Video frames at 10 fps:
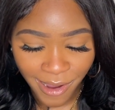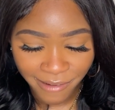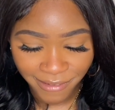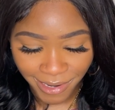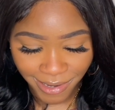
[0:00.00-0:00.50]
All
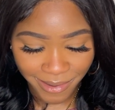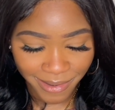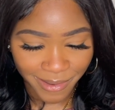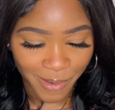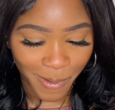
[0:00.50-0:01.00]
right.
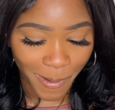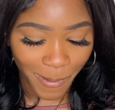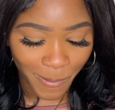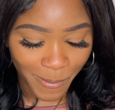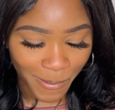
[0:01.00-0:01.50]

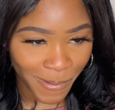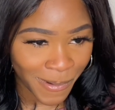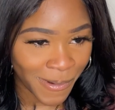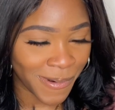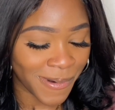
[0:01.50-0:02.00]
Ooh,
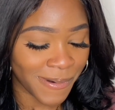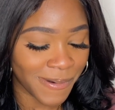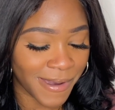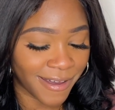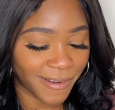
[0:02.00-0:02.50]

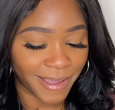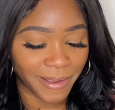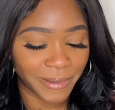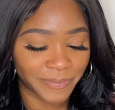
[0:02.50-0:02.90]
okay.